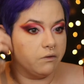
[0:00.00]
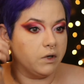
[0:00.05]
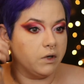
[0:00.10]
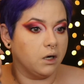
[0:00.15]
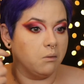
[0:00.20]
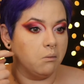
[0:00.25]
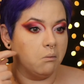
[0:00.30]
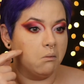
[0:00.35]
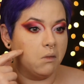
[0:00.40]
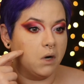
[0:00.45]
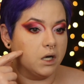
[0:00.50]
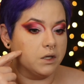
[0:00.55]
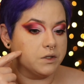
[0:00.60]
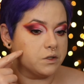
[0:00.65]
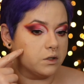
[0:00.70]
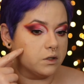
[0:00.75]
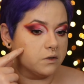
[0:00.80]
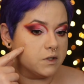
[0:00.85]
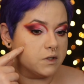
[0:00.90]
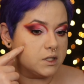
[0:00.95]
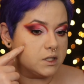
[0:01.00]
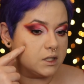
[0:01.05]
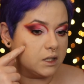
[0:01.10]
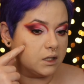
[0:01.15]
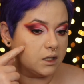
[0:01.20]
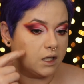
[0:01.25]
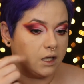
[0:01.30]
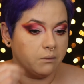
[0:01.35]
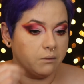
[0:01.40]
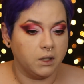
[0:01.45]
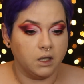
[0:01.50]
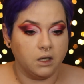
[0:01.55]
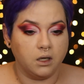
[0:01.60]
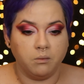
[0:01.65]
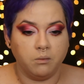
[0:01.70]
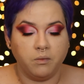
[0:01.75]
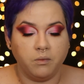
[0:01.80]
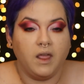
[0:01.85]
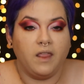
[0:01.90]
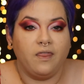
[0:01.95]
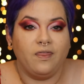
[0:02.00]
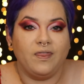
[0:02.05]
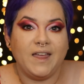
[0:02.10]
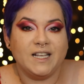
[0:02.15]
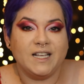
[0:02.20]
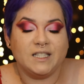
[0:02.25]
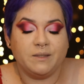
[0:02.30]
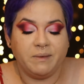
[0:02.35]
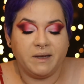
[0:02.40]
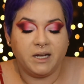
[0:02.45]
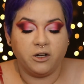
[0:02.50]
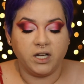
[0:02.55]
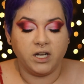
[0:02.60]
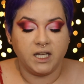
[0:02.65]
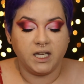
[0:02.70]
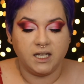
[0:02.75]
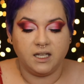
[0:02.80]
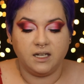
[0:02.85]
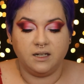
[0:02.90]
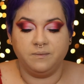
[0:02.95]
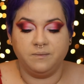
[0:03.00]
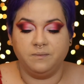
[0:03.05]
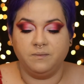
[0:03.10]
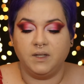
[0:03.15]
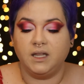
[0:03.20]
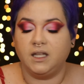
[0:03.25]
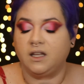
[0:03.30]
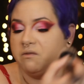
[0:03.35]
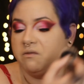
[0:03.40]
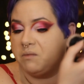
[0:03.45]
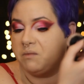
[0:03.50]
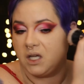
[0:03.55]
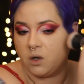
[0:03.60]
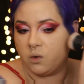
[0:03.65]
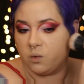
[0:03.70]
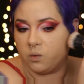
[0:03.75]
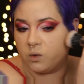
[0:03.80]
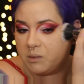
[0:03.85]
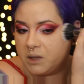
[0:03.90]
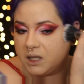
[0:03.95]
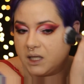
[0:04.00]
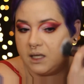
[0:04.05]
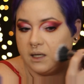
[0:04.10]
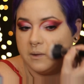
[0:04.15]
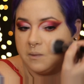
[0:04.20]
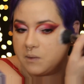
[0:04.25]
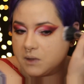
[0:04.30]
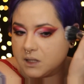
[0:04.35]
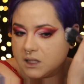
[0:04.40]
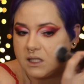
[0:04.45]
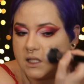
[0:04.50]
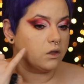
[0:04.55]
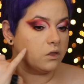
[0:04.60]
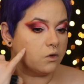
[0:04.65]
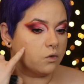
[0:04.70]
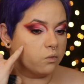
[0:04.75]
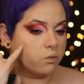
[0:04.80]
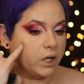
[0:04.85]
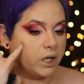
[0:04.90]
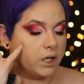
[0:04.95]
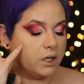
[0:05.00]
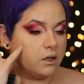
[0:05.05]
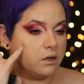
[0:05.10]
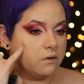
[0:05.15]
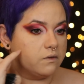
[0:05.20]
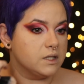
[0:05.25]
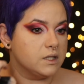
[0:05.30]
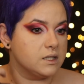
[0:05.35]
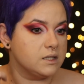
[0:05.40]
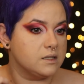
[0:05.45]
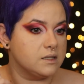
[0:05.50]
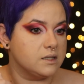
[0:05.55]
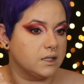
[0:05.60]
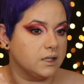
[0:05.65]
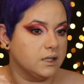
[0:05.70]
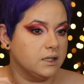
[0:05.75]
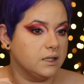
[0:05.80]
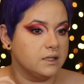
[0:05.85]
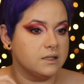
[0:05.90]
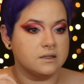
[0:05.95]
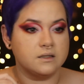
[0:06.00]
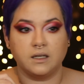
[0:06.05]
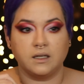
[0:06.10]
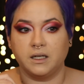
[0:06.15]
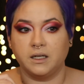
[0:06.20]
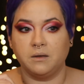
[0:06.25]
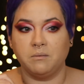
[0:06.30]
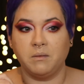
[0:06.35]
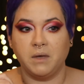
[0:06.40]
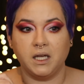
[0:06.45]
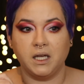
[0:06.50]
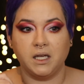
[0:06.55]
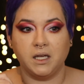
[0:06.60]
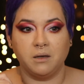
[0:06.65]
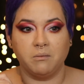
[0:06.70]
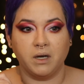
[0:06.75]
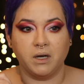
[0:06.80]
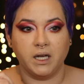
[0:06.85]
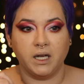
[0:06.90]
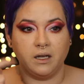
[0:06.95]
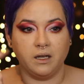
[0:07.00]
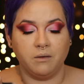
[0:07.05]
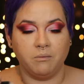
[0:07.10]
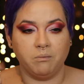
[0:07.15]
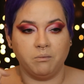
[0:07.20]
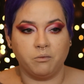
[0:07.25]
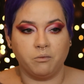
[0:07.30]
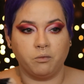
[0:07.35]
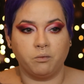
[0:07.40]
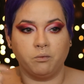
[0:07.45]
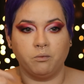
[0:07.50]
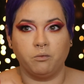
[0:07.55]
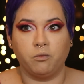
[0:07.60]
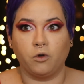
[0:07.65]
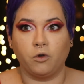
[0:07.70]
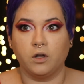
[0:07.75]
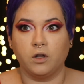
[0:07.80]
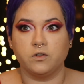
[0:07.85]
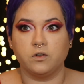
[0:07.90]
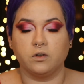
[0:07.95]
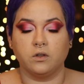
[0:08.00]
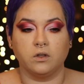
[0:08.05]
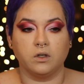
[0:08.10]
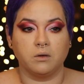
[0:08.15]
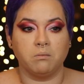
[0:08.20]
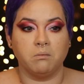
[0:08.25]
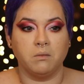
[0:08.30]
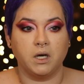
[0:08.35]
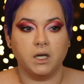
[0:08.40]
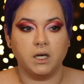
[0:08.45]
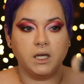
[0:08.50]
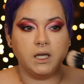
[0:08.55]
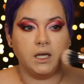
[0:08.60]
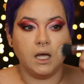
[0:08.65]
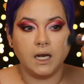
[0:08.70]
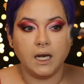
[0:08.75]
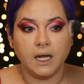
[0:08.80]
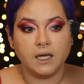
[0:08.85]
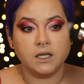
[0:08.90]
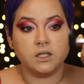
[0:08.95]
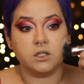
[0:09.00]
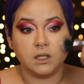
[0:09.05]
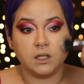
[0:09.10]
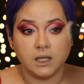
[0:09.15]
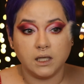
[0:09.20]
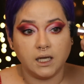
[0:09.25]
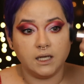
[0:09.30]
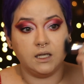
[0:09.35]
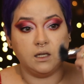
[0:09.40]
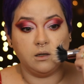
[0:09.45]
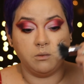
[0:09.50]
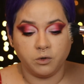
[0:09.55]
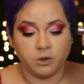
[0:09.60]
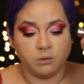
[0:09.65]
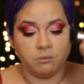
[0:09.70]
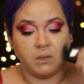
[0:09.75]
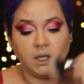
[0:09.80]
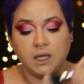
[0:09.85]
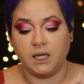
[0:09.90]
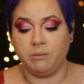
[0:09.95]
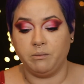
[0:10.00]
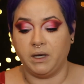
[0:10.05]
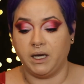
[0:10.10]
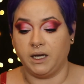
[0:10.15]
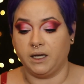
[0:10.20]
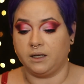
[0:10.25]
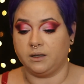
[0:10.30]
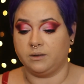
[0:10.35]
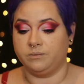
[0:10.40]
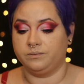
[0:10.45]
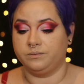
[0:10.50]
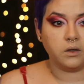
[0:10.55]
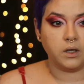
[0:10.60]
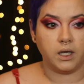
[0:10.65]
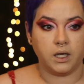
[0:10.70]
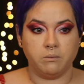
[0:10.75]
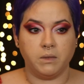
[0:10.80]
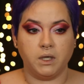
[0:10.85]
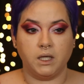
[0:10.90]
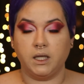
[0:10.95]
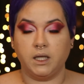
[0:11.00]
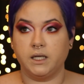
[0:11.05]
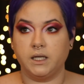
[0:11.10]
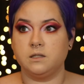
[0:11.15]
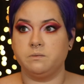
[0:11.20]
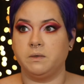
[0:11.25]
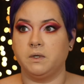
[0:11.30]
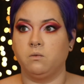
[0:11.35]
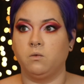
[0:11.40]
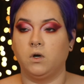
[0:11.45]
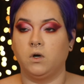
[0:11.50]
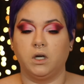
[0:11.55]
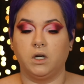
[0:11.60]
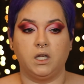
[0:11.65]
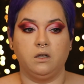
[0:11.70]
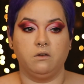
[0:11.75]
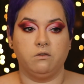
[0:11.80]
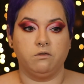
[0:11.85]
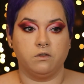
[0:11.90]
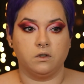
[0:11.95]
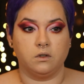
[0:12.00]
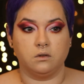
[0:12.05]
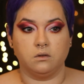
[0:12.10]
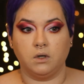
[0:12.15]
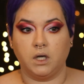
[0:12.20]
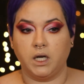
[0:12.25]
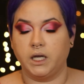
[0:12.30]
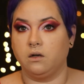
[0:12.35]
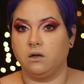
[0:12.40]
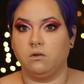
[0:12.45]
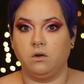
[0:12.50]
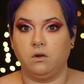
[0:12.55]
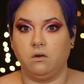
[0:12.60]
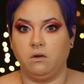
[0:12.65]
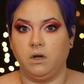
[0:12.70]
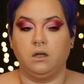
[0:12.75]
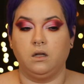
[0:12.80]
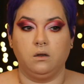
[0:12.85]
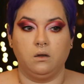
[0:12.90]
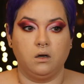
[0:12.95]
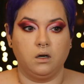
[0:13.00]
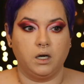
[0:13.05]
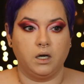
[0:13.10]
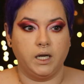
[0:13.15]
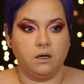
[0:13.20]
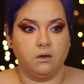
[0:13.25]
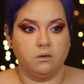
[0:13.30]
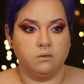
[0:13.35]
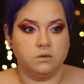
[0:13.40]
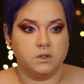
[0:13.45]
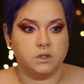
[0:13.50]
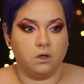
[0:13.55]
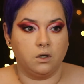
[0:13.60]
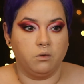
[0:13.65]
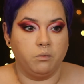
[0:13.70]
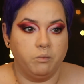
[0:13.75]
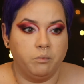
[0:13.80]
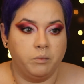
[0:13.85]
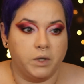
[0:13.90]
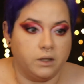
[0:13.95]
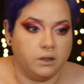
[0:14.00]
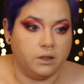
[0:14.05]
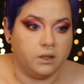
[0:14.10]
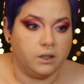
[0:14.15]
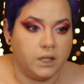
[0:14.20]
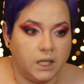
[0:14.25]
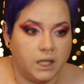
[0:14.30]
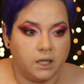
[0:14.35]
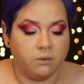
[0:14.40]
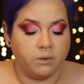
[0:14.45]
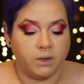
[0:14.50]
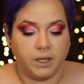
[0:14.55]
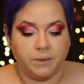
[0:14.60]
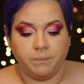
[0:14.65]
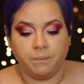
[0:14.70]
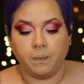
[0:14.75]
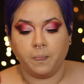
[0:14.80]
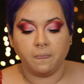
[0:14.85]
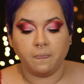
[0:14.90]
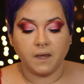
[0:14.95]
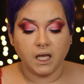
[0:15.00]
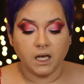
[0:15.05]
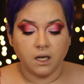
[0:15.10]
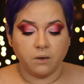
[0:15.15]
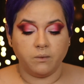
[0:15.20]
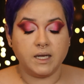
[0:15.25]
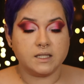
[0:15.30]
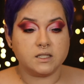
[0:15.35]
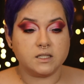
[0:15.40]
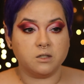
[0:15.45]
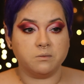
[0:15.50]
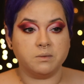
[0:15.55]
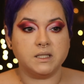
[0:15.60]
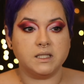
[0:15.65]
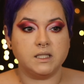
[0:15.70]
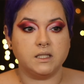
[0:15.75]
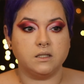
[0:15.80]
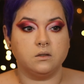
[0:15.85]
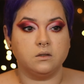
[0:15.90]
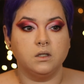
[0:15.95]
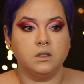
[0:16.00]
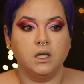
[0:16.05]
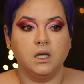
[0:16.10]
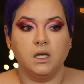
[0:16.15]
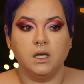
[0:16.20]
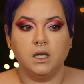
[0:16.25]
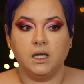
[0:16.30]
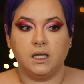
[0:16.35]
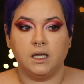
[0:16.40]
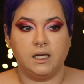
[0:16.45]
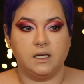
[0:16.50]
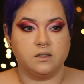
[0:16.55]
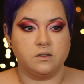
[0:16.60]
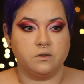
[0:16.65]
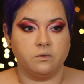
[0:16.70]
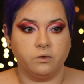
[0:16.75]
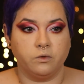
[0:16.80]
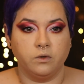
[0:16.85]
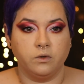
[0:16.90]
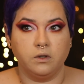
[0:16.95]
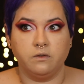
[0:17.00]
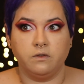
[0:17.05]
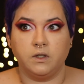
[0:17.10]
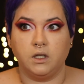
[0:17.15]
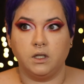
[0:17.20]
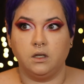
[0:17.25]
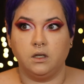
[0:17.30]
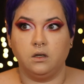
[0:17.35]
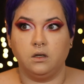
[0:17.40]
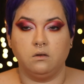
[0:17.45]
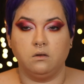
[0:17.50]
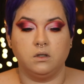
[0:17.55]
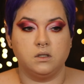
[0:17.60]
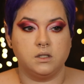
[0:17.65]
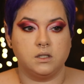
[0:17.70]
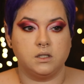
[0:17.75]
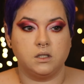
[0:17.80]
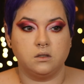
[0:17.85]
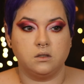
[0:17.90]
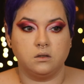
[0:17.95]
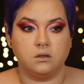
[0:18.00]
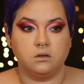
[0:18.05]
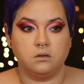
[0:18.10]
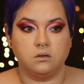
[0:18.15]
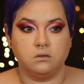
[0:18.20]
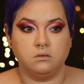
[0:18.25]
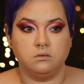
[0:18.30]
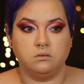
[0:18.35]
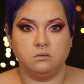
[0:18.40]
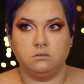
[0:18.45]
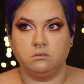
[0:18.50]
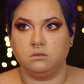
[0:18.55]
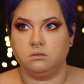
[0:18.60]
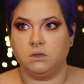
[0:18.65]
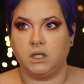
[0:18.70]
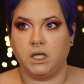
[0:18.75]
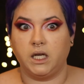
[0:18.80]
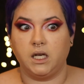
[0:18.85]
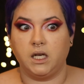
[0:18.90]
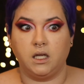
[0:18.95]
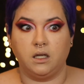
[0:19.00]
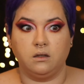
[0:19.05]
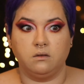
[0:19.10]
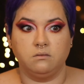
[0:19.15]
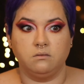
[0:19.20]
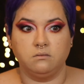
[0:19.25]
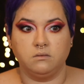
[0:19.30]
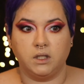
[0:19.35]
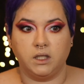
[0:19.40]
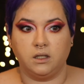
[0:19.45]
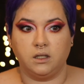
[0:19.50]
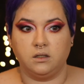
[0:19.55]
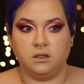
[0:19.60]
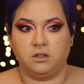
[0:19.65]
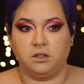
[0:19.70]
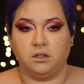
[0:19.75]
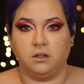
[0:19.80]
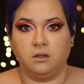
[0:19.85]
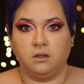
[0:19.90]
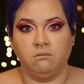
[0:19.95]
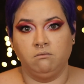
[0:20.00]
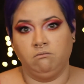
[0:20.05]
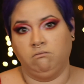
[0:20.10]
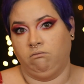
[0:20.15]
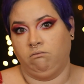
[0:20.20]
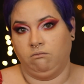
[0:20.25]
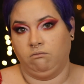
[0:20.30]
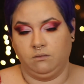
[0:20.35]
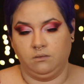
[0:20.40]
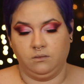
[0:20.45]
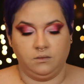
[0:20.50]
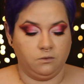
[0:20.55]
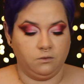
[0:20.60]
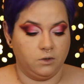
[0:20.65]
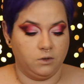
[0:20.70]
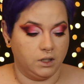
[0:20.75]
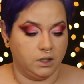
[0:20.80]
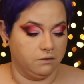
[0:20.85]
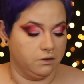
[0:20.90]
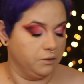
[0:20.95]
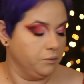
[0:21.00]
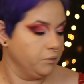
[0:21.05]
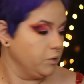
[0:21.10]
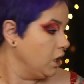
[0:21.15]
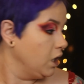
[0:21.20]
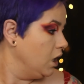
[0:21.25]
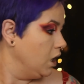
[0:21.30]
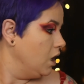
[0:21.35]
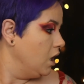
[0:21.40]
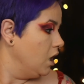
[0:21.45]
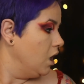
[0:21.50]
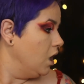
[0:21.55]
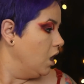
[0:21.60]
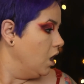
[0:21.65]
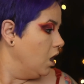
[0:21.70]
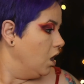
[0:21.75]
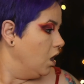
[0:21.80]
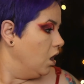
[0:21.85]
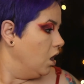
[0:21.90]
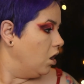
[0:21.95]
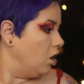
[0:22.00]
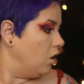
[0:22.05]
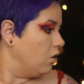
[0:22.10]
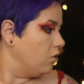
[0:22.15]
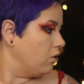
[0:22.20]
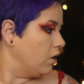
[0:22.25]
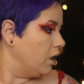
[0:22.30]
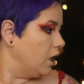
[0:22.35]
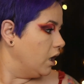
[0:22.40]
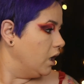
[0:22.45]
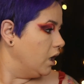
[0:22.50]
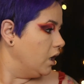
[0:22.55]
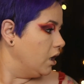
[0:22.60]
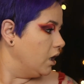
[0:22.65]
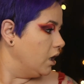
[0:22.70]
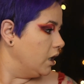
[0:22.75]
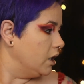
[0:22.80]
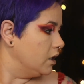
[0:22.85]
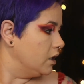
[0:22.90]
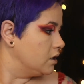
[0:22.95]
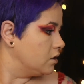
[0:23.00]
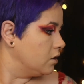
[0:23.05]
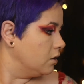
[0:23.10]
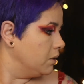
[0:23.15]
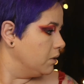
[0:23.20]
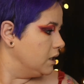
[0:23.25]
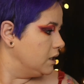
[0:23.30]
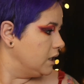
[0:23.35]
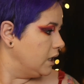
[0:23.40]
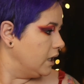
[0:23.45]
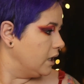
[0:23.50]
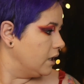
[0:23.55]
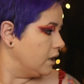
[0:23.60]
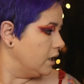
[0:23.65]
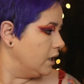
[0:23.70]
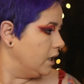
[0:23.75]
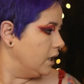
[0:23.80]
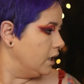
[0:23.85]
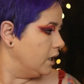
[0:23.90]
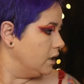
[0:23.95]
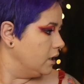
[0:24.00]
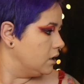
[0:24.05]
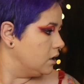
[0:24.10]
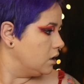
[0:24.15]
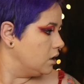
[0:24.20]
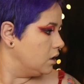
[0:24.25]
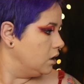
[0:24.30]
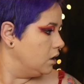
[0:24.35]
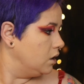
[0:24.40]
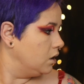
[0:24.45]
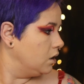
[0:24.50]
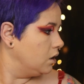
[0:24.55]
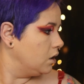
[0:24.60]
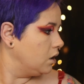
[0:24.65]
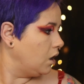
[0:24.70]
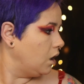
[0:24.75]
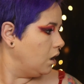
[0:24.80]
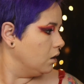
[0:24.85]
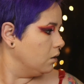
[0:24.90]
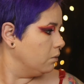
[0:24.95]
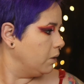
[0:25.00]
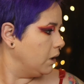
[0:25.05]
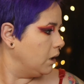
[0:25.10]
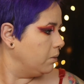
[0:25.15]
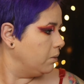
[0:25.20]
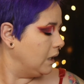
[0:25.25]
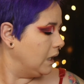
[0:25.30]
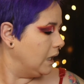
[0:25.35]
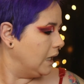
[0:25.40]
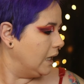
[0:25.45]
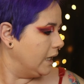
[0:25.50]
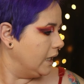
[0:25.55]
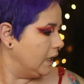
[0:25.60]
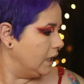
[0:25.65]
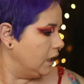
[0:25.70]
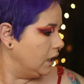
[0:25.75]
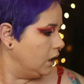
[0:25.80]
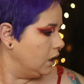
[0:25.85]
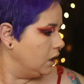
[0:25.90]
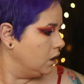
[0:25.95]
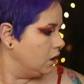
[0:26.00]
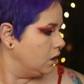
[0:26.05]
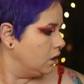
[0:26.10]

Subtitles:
And I've got a monster of a zit coming up. Thanks, period. Love being a woman. I feel like the red of this zit is like making my bronzer look muddy, and actually I didn't put my light back. Okay, my light's been wonky for I don't know how long now, so, but anyway, it's no big deal. It hasn't ruined the video. It's still lighting like it should. Whatever. Alright, so I'm going to take that ColourPop liner.